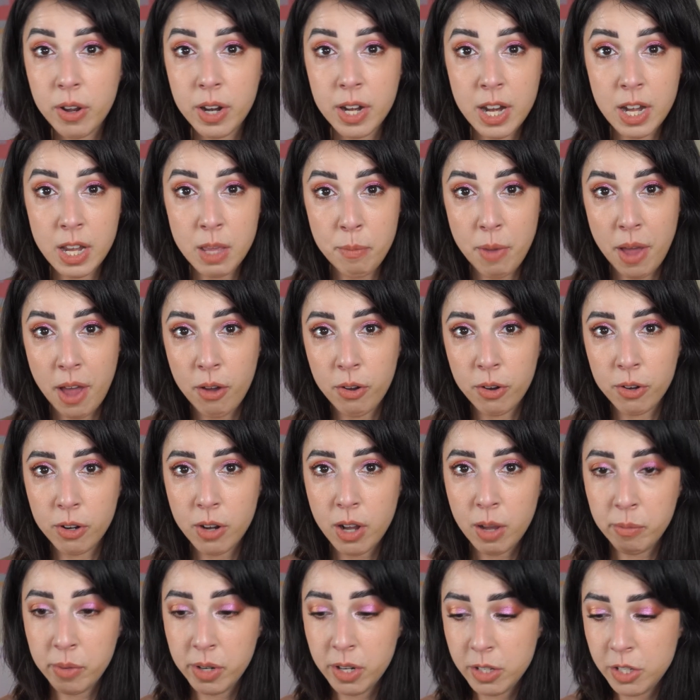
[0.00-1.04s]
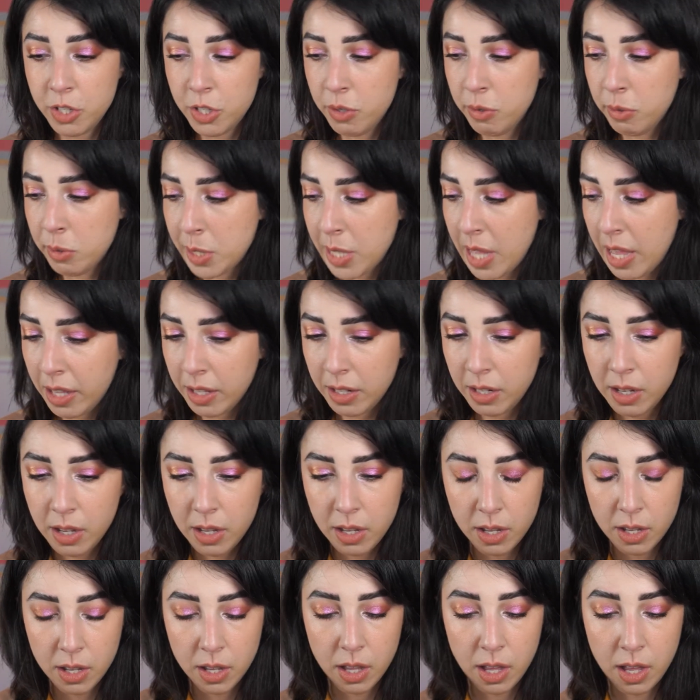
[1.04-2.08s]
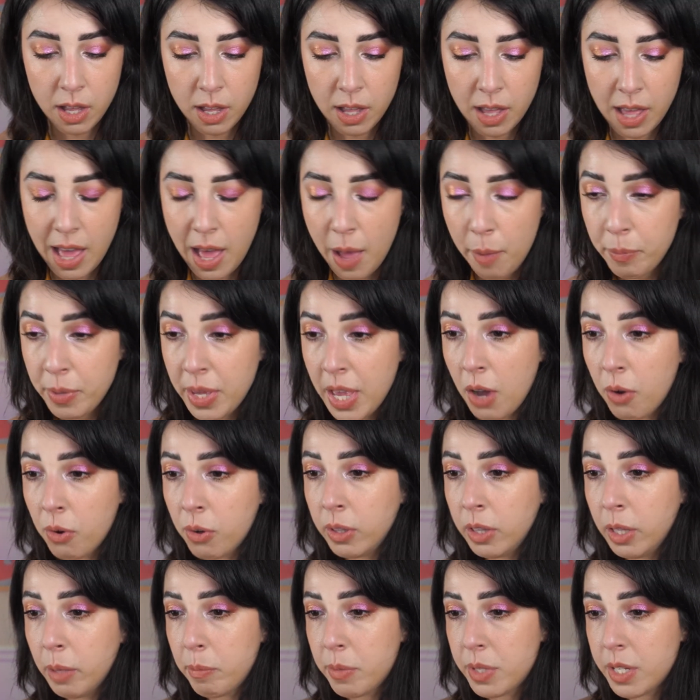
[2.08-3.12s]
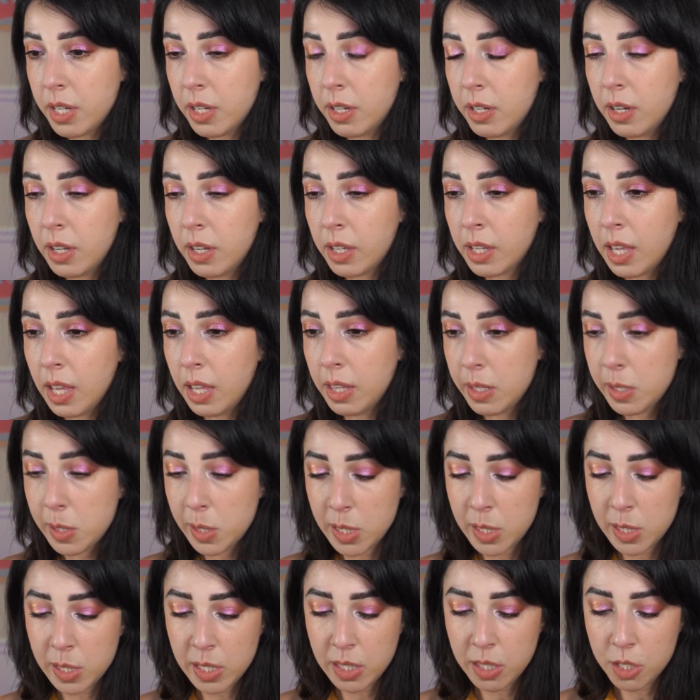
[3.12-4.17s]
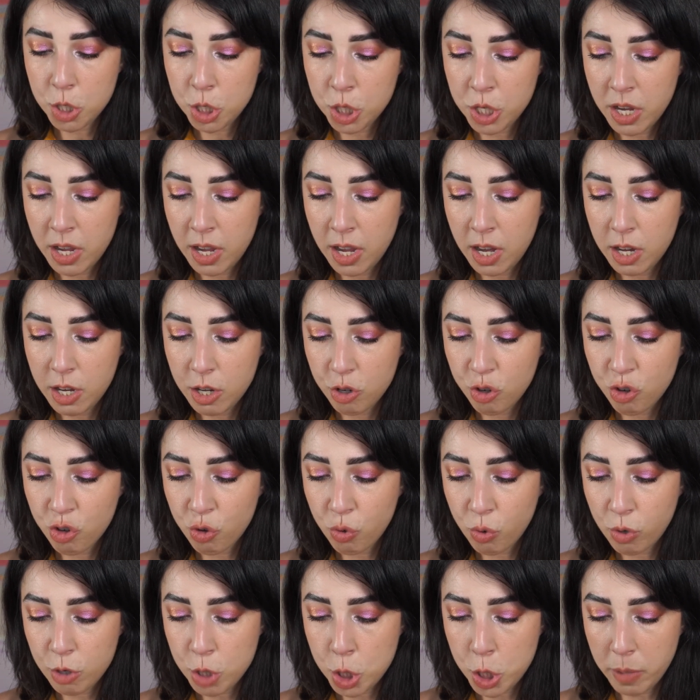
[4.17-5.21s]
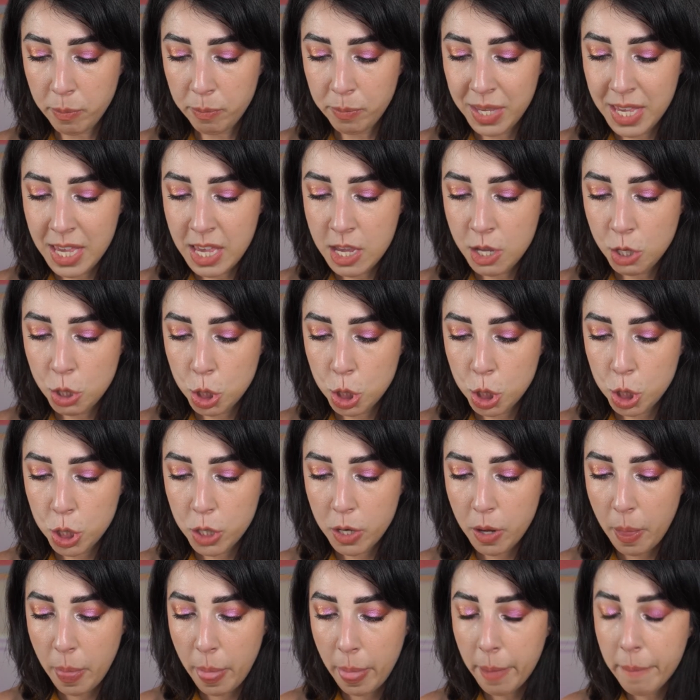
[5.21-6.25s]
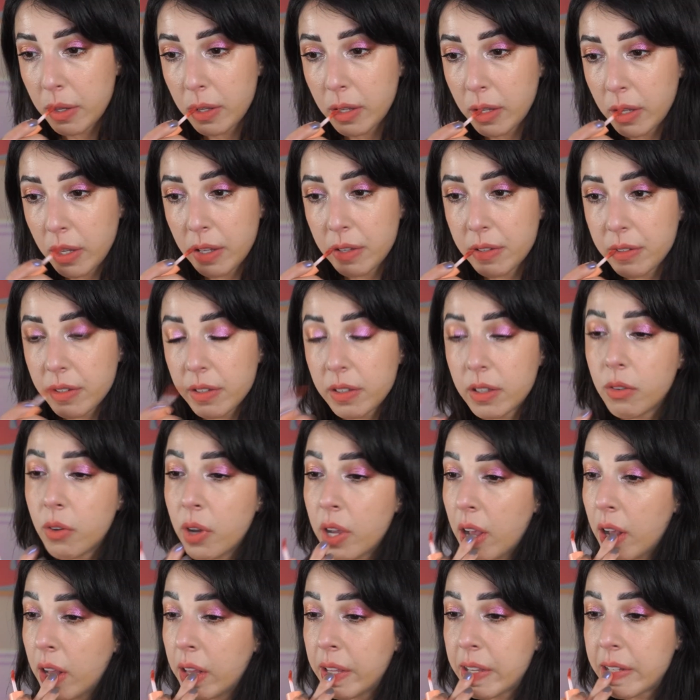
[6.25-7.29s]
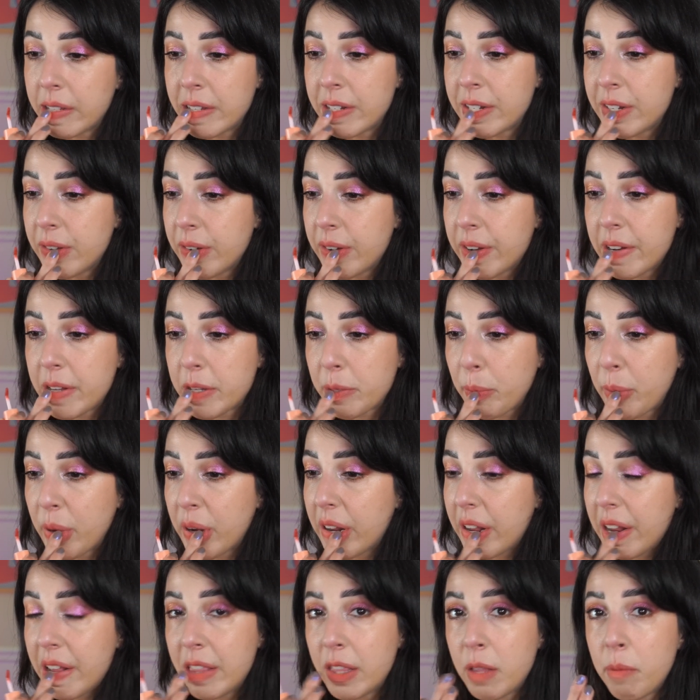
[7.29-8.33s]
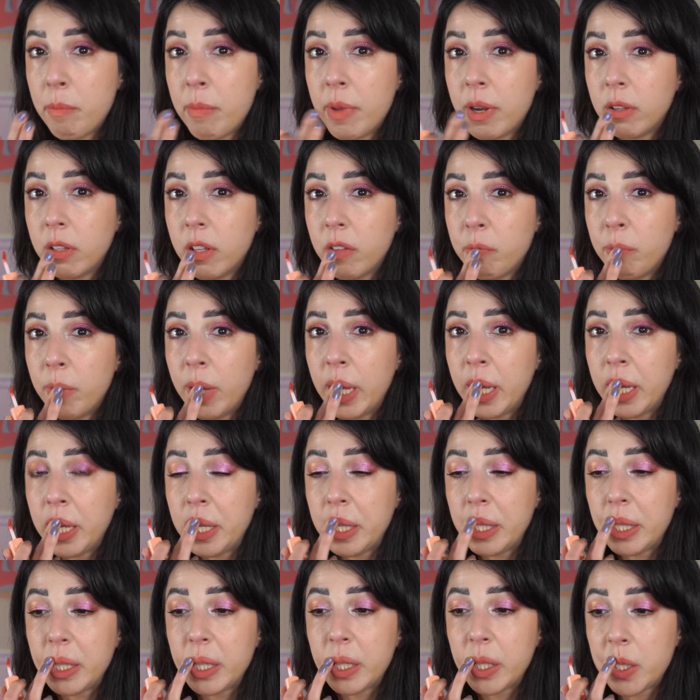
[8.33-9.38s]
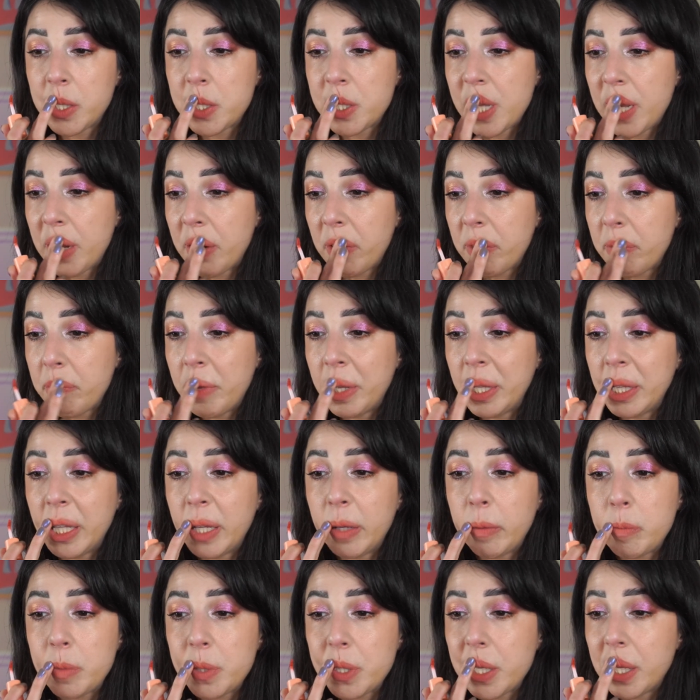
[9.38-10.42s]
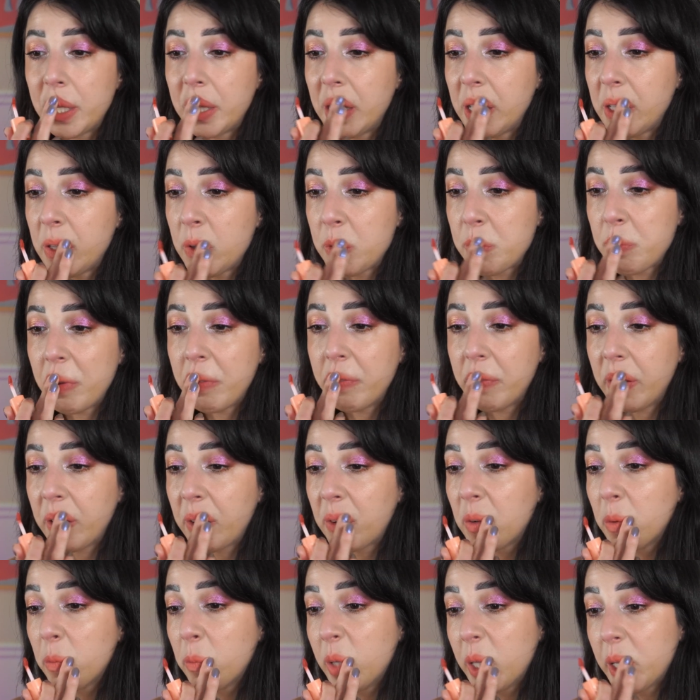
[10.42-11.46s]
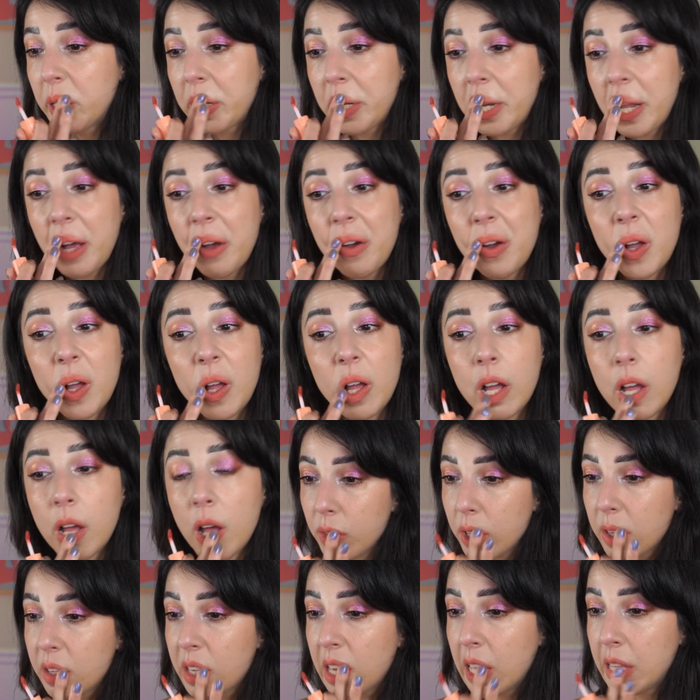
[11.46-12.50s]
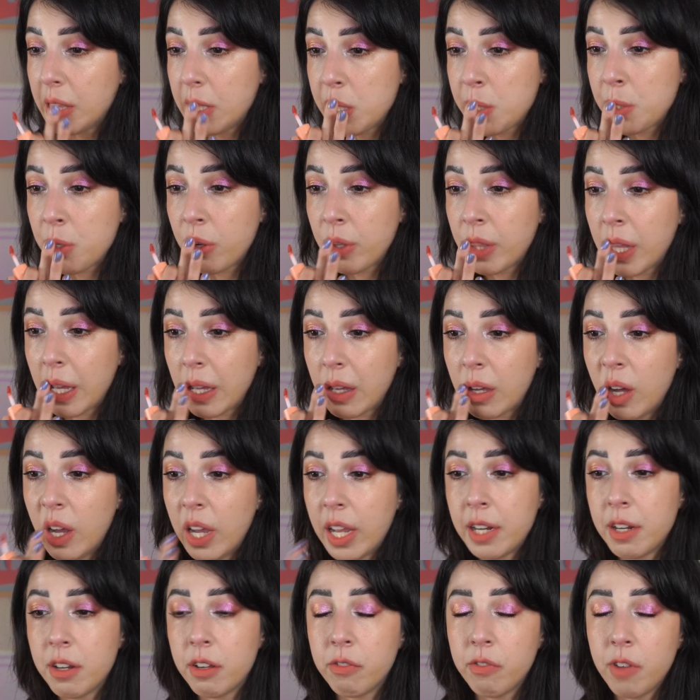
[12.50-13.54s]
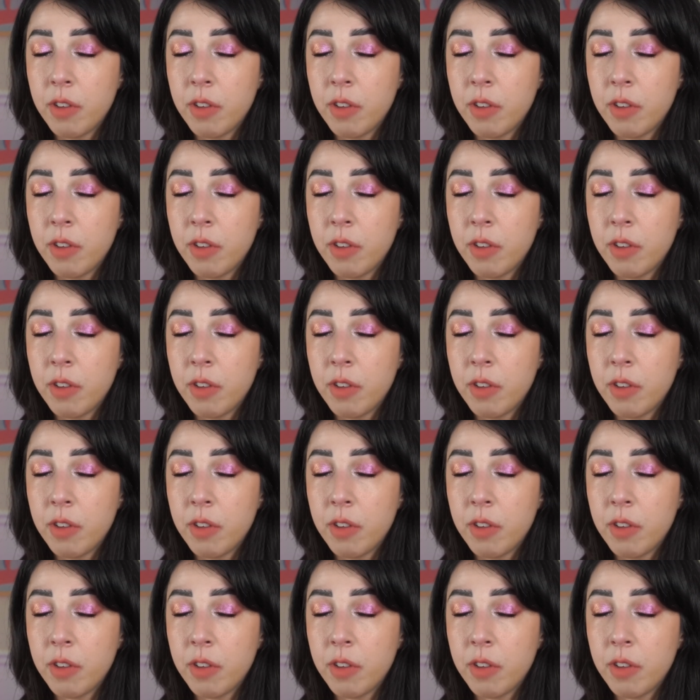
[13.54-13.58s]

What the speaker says: any powder, I'm going to use that Happy Hour lip tint. Again, this is in the shade Georgia Peach. Yeah, so the way I like to do it is put it in the middle of the center of my lips, and then use my finger to blend it out. Again, these are that kind of